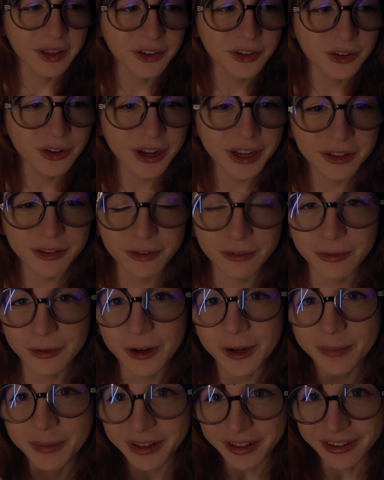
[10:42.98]

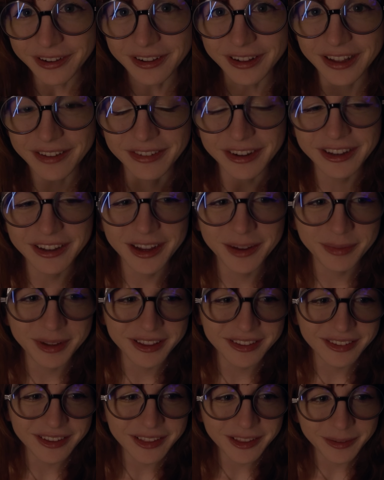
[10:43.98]
transform a little every time I
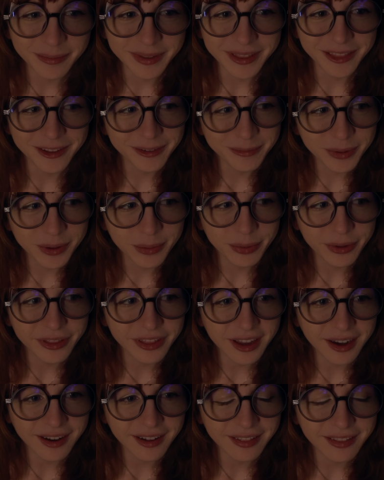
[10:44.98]
see them, and they're people
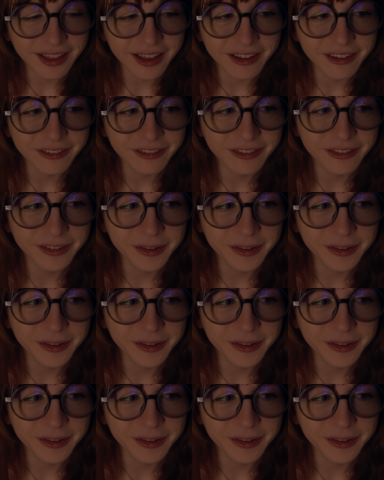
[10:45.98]
that I love.